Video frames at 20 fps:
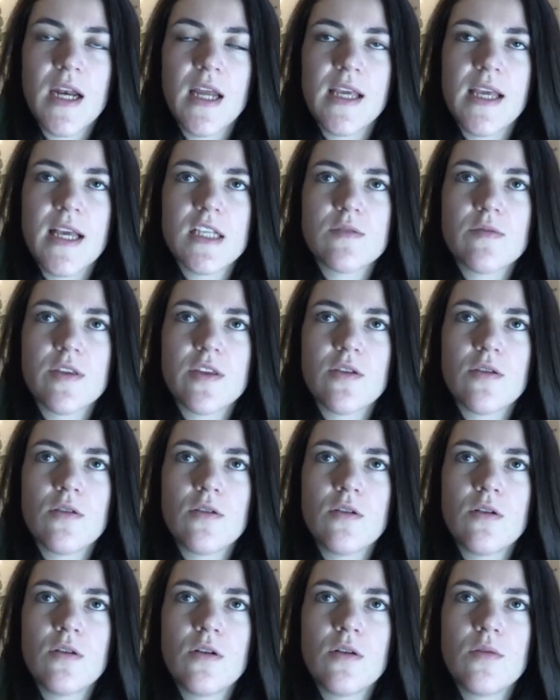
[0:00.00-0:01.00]
I guess with
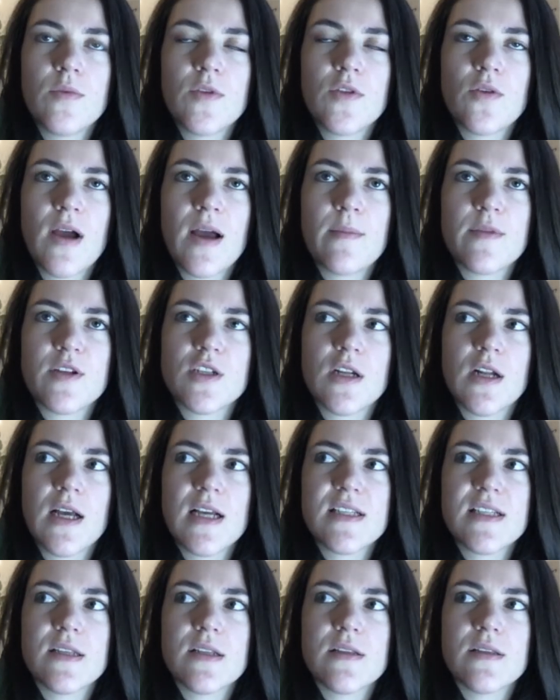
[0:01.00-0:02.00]
your amateur
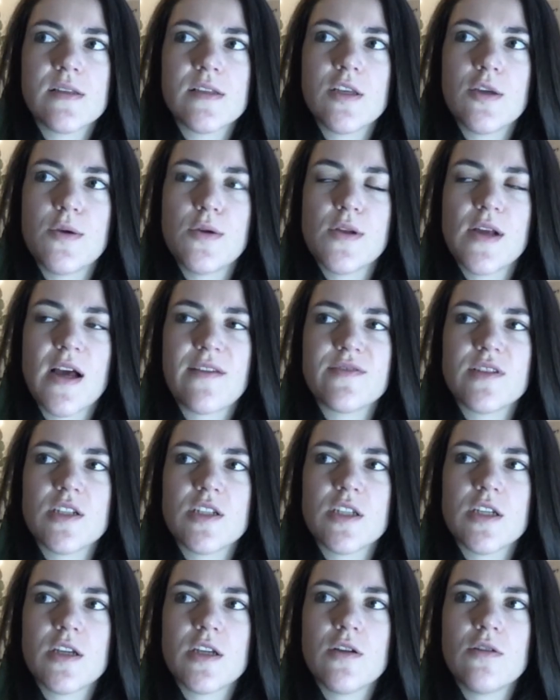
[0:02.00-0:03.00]
license, you have to
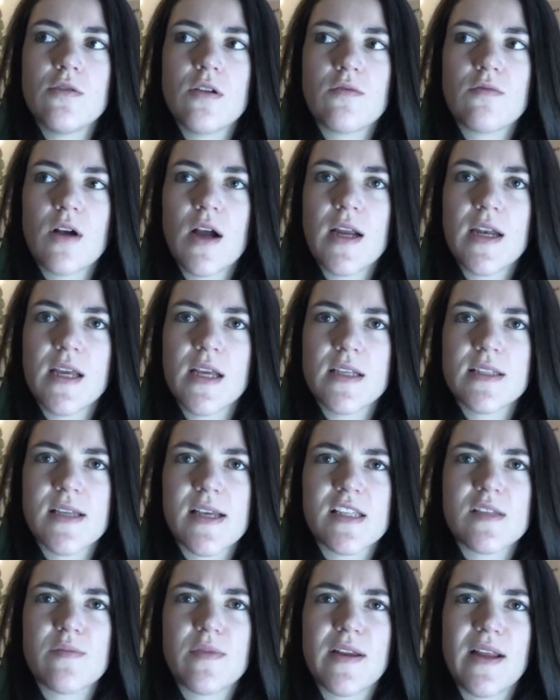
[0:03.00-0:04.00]
do a riding
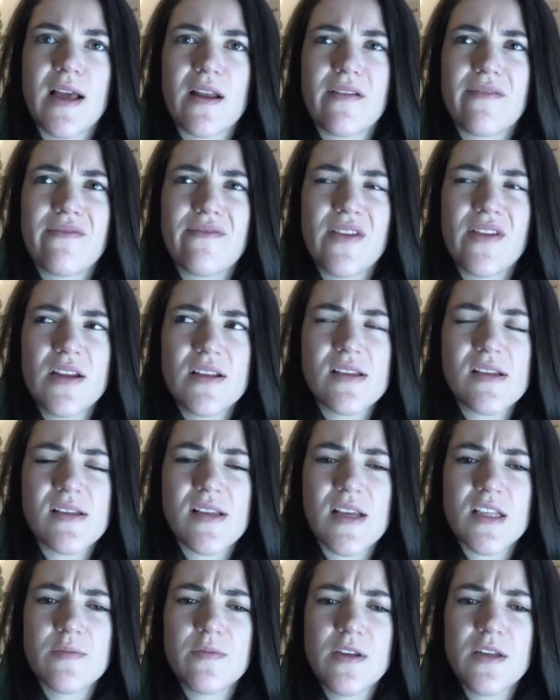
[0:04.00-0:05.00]
assessment and a fitness
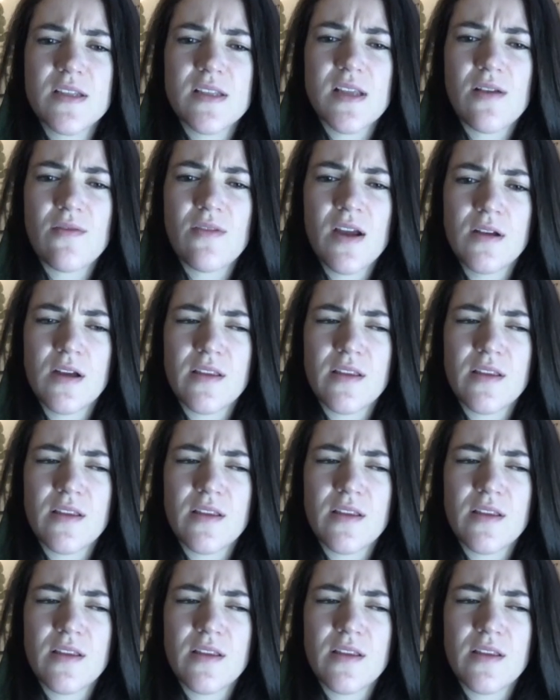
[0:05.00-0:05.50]
assessment. Is that right?